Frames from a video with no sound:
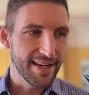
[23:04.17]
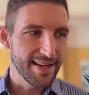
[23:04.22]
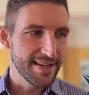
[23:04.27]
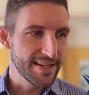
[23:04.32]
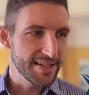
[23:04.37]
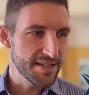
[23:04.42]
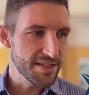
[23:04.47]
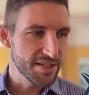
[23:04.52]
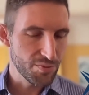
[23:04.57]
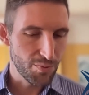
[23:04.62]
and
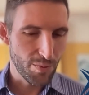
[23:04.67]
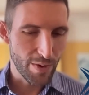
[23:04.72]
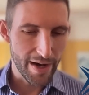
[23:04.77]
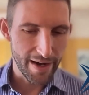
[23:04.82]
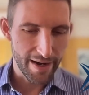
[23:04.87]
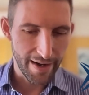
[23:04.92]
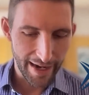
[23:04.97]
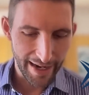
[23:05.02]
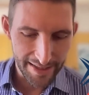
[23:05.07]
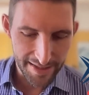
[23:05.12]
this is
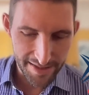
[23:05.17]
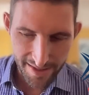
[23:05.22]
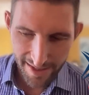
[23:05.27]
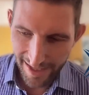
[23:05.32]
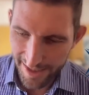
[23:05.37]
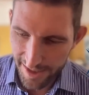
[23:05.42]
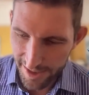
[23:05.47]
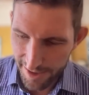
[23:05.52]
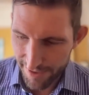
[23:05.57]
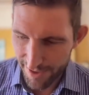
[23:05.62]
where
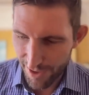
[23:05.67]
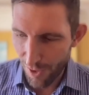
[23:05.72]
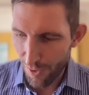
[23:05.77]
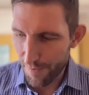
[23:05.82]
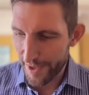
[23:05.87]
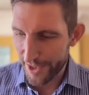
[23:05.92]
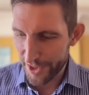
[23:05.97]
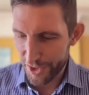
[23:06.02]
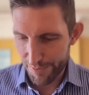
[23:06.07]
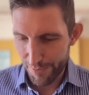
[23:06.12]
it's
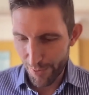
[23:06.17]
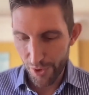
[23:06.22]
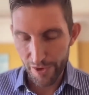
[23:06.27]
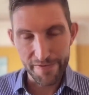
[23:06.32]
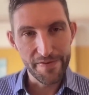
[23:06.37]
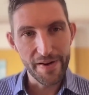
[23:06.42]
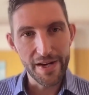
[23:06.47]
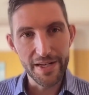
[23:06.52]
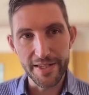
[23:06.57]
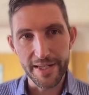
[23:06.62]
so much
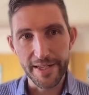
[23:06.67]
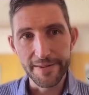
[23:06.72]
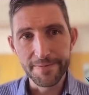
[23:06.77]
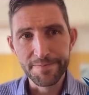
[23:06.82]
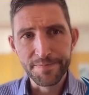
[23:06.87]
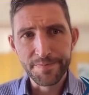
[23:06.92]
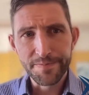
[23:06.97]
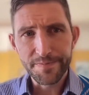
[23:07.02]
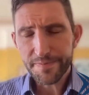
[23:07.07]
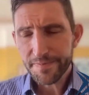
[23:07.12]
more fuzzy,
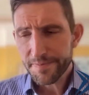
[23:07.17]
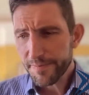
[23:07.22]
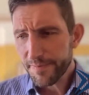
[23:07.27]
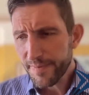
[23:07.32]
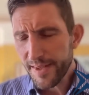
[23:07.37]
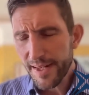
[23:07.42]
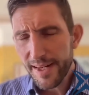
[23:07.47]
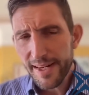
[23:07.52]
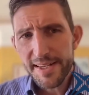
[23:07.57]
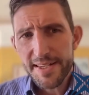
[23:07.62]

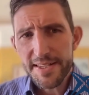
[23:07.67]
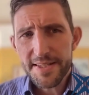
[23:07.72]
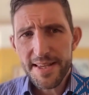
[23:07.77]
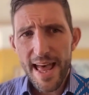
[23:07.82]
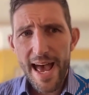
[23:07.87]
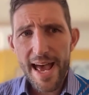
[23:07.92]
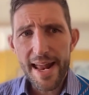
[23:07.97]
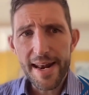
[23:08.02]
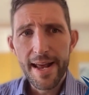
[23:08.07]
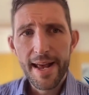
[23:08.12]
is
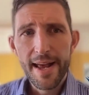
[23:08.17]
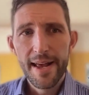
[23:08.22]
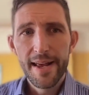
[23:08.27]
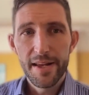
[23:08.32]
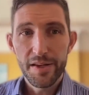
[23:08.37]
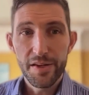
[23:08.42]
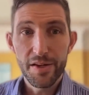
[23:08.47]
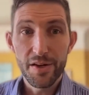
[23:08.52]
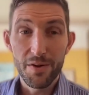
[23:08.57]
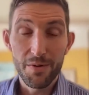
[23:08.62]
that,
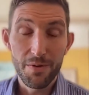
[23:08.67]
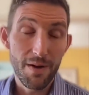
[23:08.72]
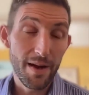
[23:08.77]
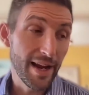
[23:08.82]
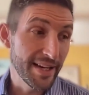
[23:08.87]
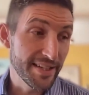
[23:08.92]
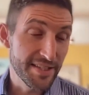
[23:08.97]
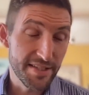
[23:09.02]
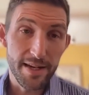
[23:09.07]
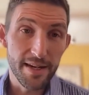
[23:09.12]

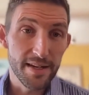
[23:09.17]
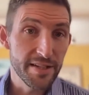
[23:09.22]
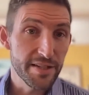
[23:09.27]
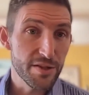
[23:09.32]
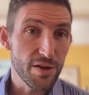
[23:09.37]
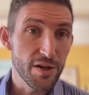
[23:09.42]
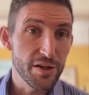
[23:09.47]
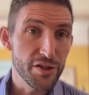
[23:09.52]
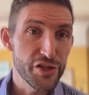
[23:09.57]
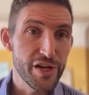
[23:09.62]
it's going to
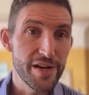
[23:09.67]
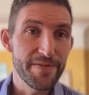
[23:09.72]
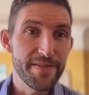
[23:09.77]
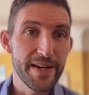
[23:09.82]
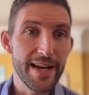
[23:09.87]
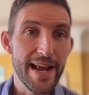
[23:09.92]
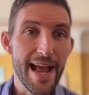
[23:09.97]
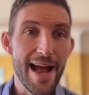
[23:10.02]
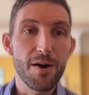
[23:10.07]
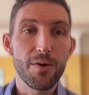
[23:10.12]
start
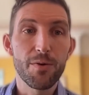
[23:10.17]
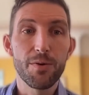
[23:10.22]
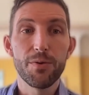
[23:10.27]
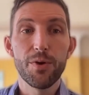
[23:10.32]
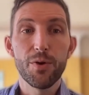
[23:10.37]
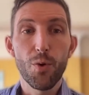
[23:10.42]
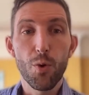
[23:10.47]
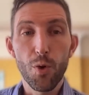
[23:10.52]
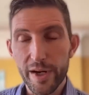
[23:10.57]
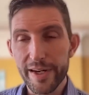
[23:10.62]
shifting how
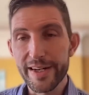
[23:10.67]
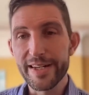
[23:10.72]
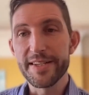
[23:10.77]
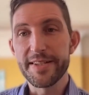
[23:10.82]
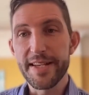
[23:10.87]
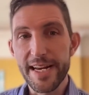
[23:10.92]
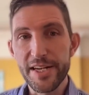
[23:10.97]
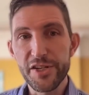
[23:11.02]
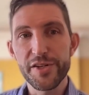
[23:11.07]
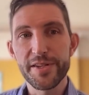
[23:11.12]

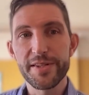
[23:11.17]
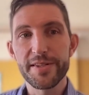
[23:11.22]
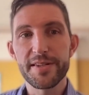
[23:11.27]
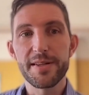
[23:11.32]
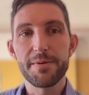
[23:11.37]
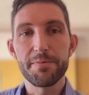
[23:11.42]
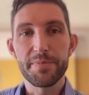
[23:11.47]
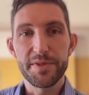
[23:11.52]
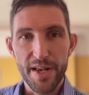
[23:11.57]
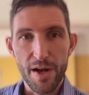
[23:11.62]

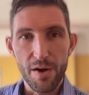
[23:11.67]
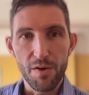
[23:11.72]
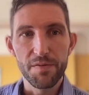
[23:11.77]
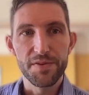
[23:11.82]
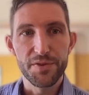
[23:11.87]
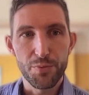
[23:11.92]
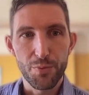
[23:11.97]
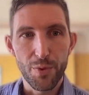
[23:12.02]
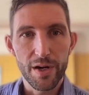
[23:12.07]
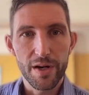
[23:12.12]
organizations
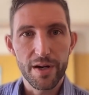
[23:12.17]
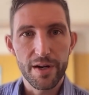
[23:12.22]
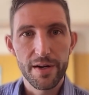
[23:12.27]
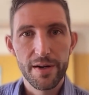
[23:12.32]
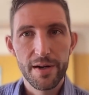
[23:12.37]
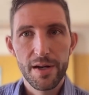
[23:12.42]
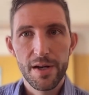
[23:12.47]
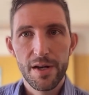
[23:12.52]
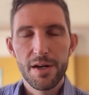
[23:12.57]
themselves work.